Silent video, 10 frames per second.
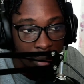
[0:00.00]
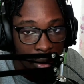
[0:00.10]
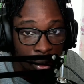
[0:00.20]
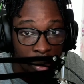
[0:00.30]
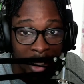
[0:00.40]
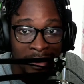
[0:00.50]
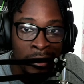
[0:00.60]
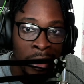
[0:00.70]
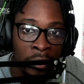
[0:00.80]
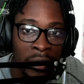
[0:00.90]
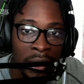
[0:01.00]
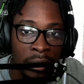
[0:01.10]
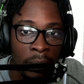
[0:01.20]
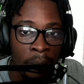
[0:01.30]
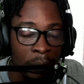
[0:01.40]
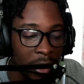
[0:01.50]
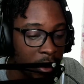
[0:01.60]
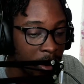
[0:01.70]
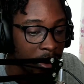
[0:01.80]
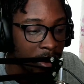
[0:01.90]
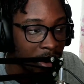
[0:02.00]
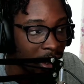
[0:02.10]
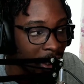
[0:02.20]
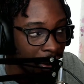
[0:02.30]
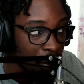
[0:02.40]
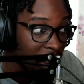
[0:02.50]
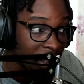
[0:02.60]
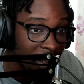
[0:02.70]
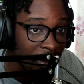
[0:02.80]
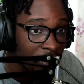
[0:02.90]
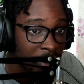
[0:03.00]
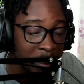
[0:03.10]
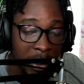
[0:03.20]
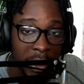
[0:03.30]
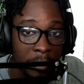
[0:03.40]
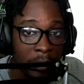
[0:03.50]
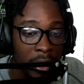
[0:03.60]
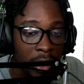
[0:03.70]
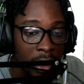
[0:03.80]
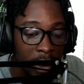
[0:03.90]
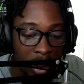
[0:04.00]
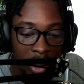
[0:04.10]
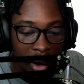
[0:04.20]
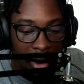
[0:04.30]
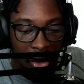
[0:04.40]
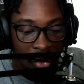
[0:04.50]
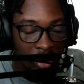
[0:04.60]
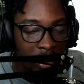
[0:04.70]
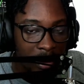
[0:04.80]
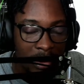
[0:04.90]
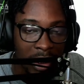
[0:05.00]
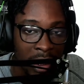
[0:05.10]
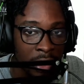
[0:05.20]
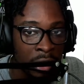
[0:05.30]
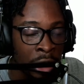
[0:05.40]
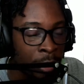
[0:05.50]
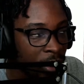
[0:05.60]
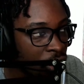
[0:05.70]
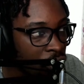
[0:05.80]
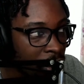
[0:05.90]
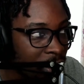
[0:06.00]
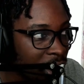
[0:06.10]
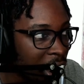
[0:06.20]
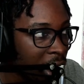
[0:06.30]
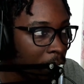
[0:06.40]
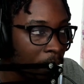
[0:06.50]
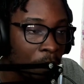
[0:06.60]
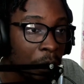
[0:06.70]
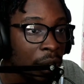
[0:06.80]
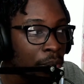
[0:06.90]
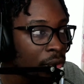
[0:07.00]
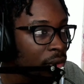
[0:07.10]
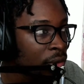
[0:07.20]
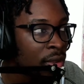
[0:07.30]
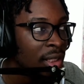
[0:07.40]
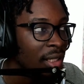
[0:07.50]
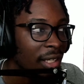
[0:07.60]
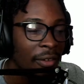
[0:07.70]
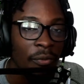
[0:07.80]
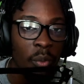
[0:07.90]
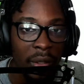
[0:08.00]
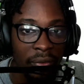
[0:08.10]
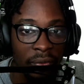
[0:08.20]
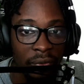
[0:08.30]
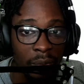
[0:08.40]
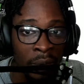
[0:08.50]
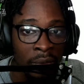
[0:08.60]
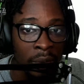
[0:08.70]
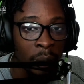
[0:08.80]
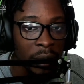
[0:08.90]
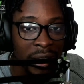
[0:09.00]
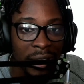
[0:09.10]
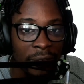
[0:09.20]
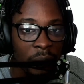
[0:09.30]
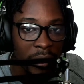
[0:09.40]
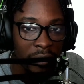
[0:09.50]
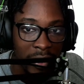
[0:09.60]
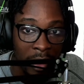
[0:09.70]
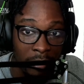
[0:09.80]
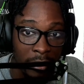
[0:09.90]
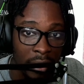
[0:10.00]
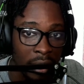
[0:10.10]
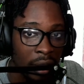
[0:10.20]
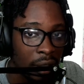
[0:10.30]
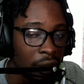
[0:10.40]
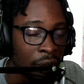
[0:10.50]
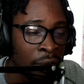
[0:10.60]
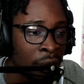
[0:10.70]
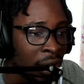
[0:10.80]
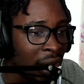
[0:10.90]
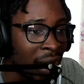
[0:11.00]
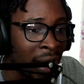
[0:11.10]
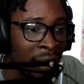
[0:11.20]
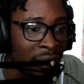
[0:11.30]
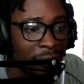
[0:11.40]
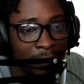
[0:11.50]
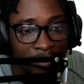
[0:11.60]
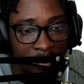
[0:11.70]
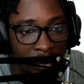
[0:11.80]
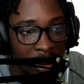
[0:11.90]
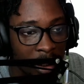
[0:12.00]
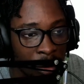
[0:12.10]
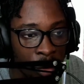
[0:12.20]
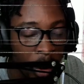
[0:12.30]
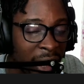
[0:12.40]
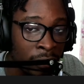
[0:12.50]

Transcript: your integrity, because as you can hear from him, he struggled to get a job. He struggled to get people to live with them, you know, and you don't